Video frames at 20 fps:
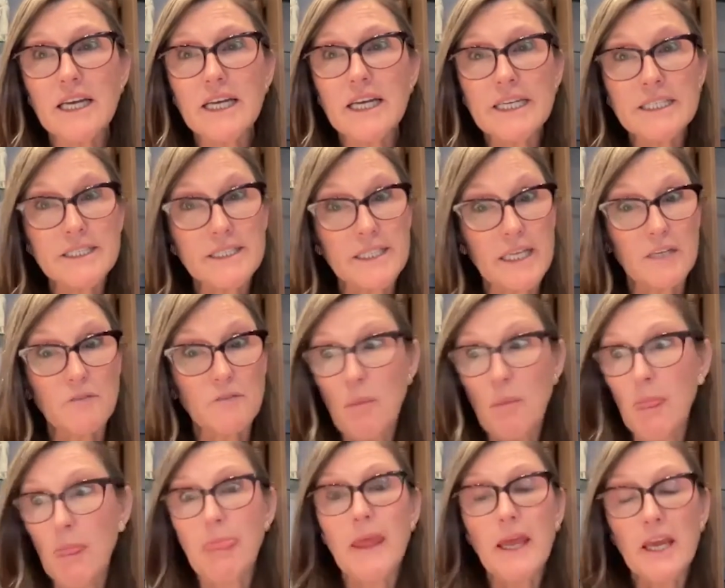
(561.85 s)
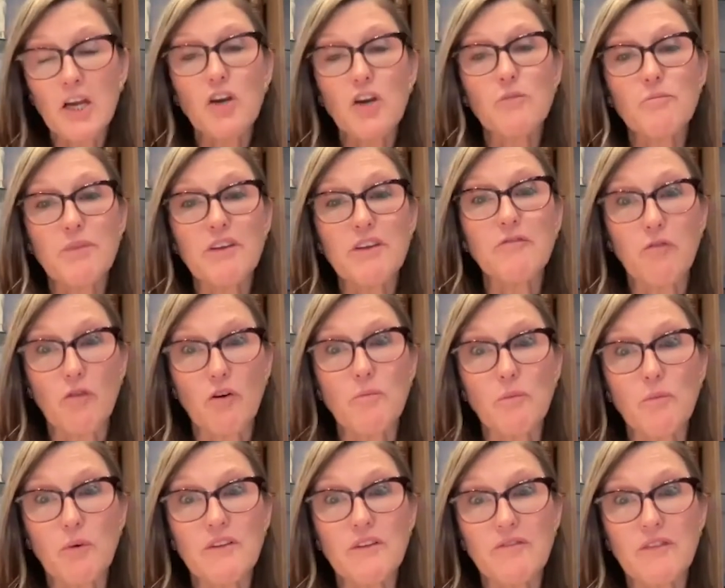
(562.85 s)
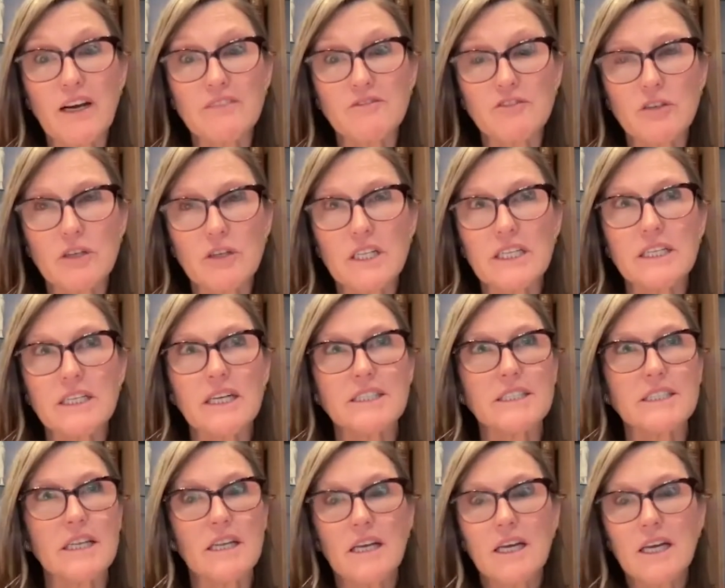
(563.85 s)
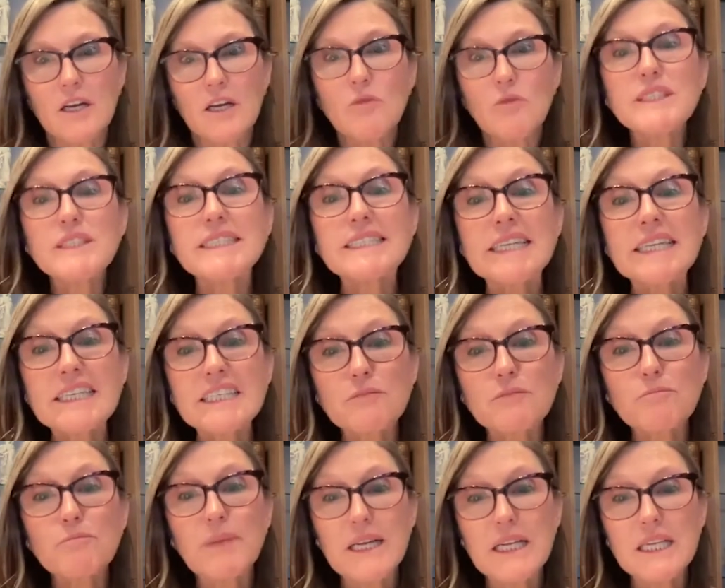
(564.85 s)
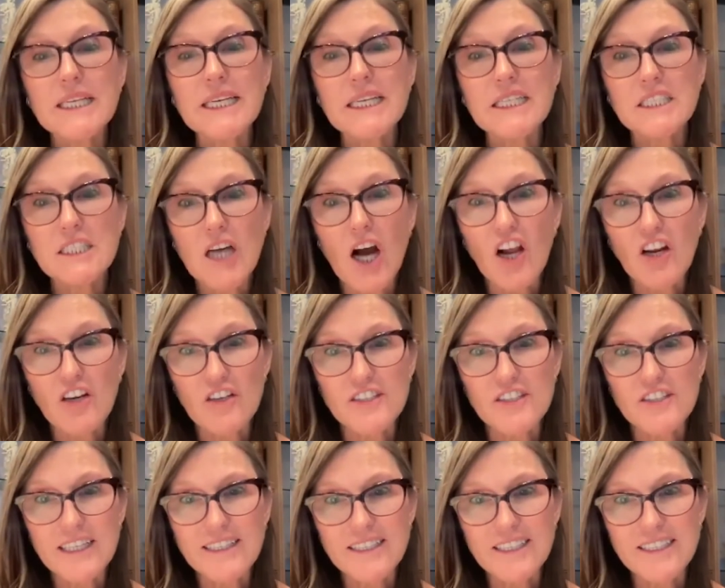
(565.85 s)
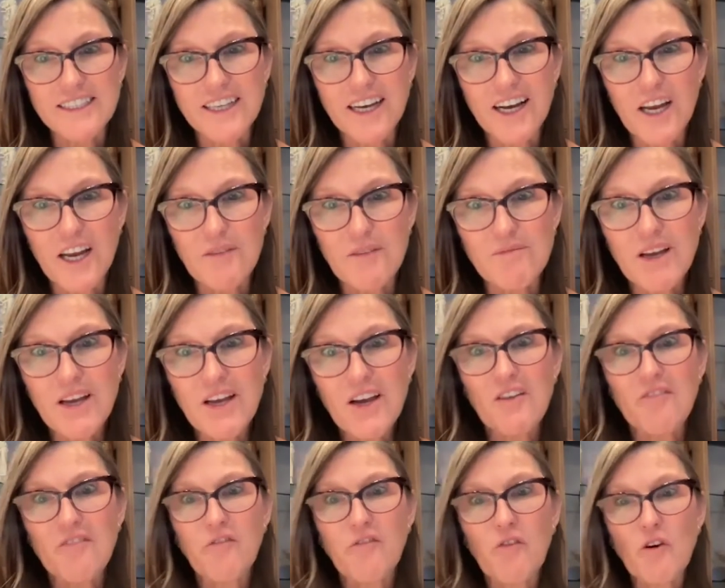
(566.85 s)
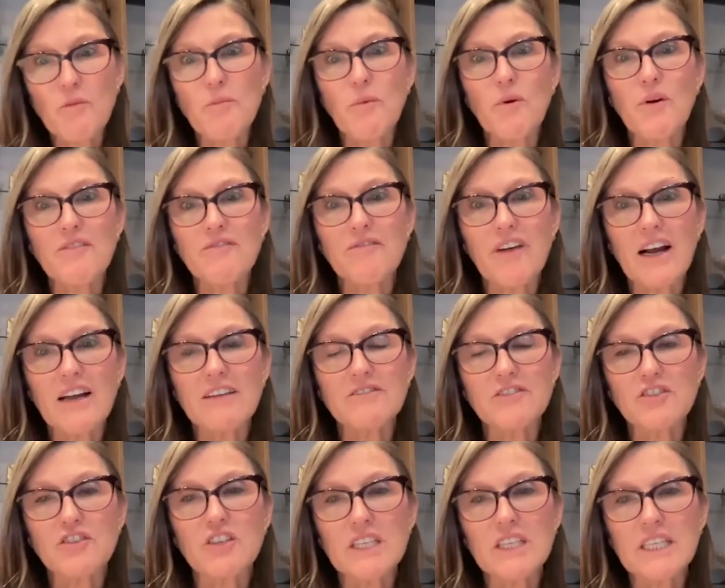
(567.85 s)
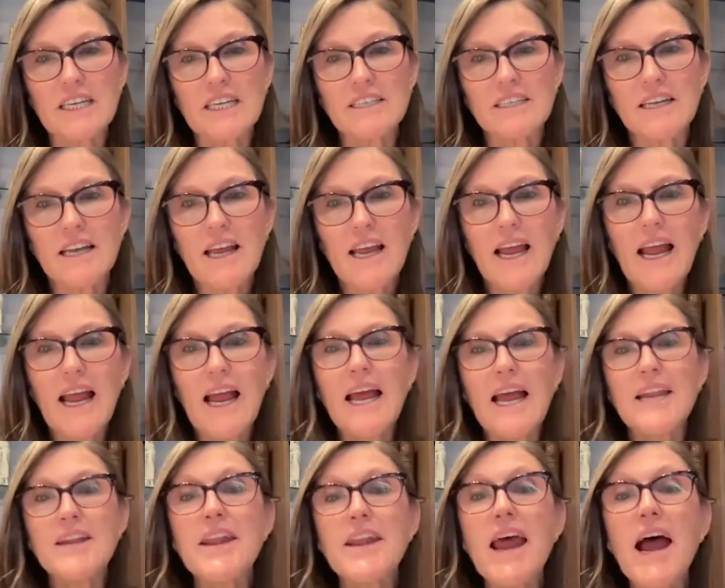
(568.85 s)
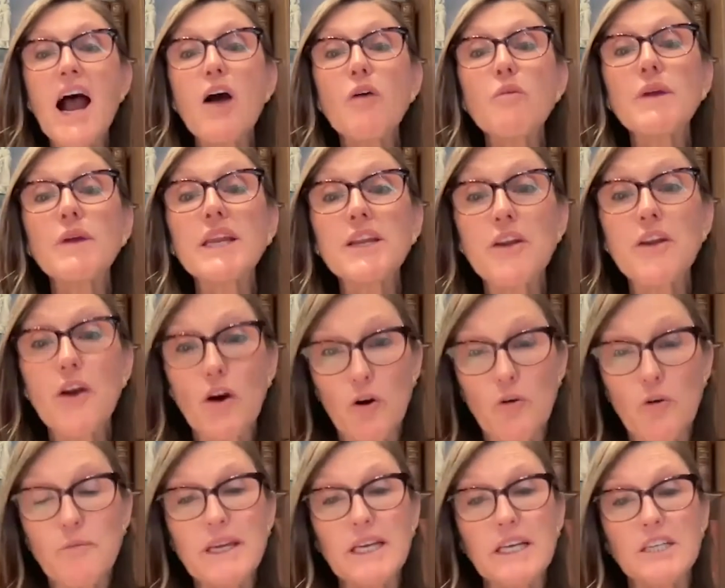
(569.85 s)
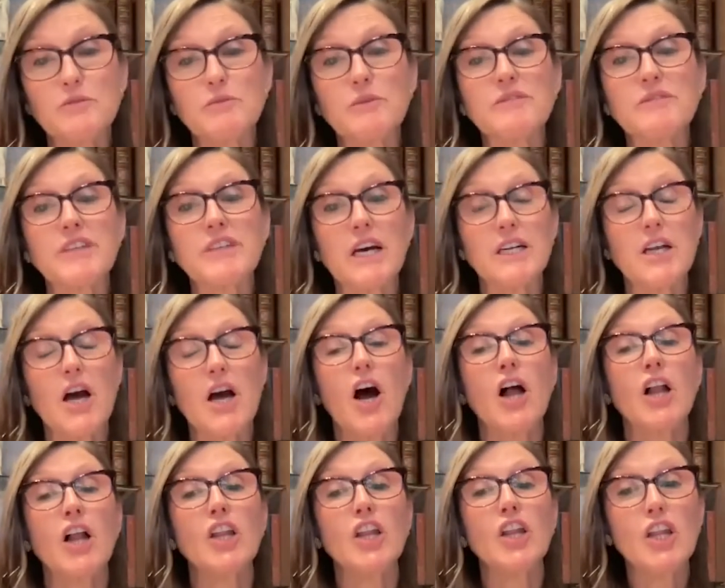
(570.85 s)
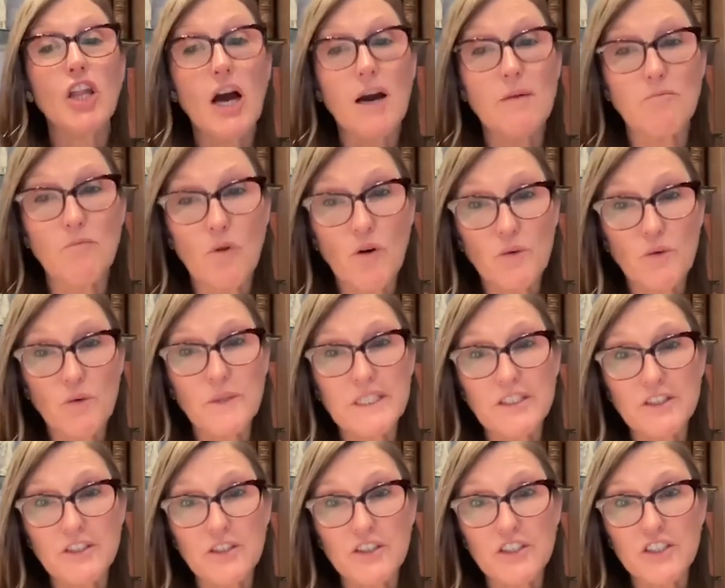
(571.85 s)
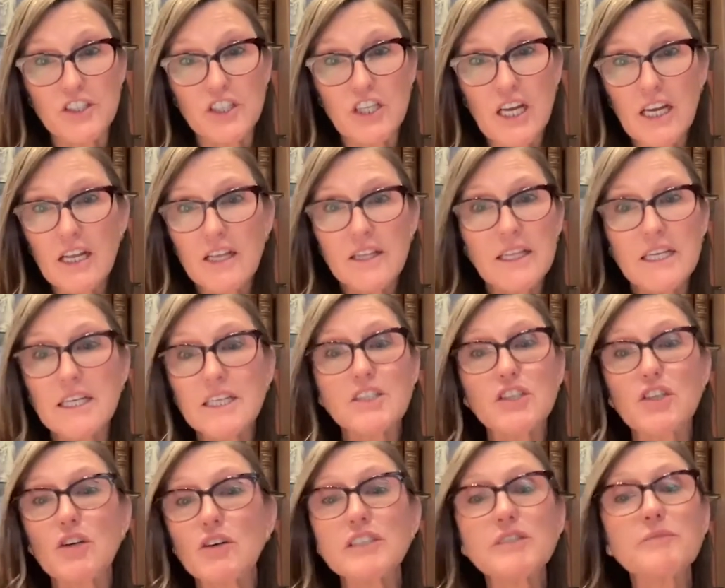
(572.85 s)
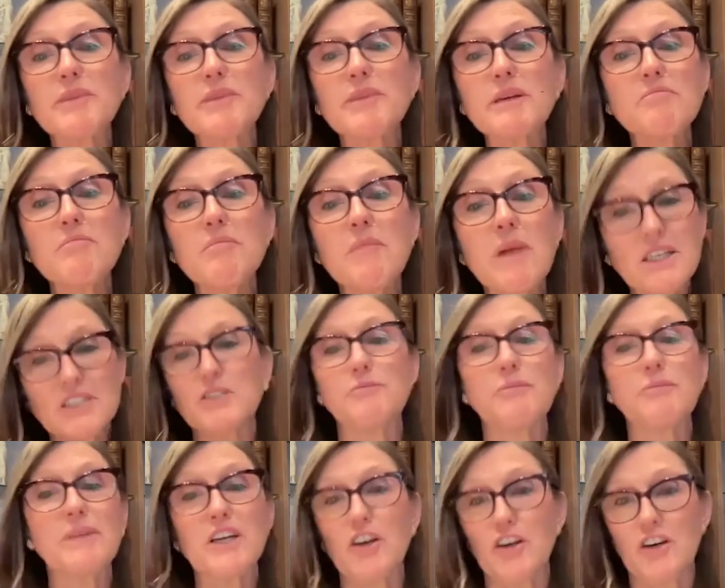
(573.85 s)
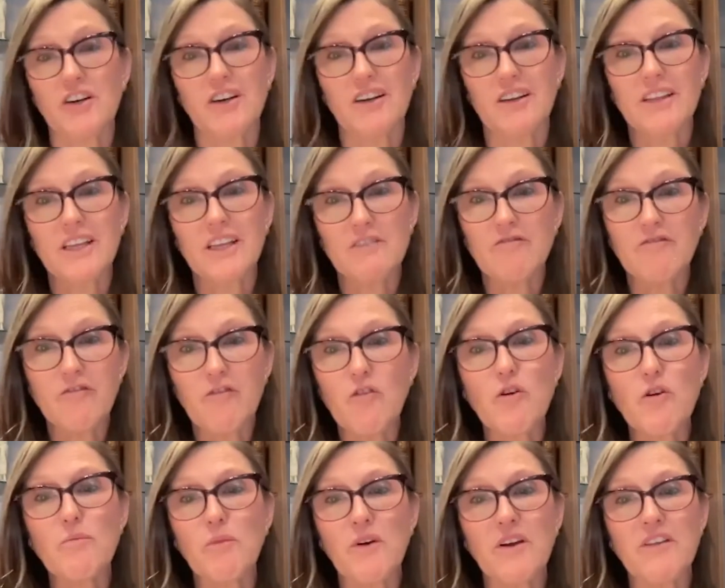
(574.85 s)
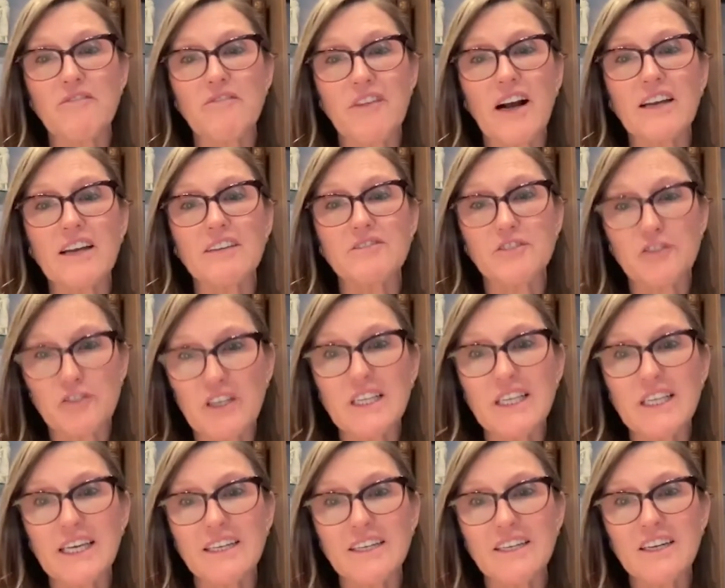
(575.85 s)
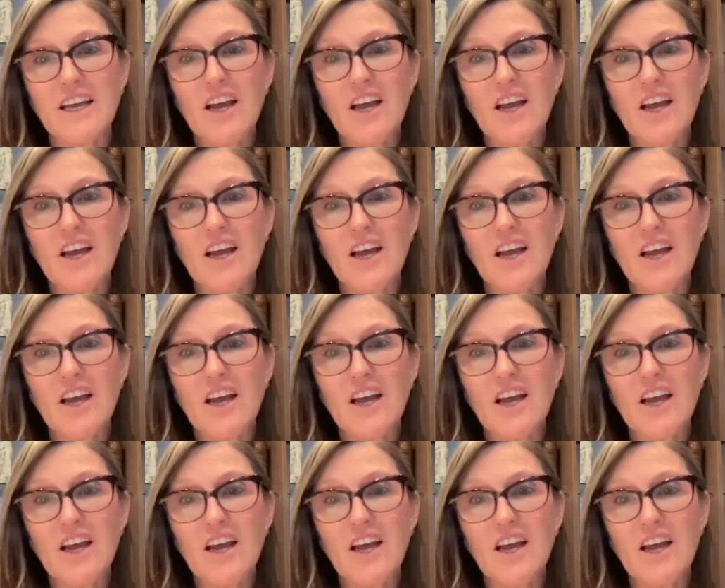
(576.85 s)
He said, it could be 4.5 trillion. I said, it was $6 billion at the time, 4.5 trillion. And now we know, because we've done a lot more research, that it's going to be much bigger than 4.5 trillion.